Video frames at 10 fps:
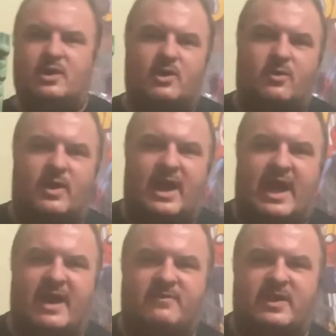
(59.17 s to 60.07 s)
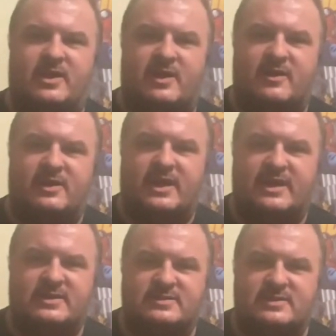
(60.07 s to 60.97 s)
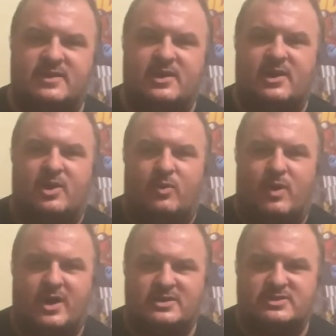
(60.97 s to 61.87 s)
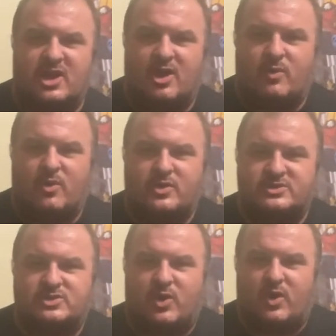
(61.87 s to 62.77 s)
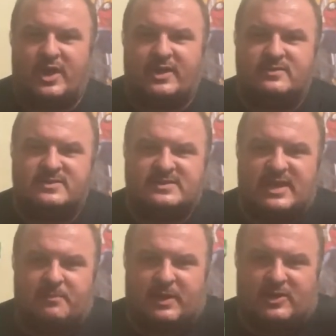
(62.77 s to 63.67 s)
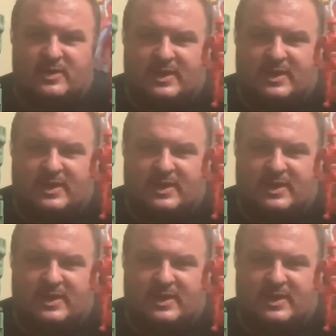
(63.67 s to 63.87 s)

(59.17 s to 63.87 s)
What I have here is what a Star Wars toy typically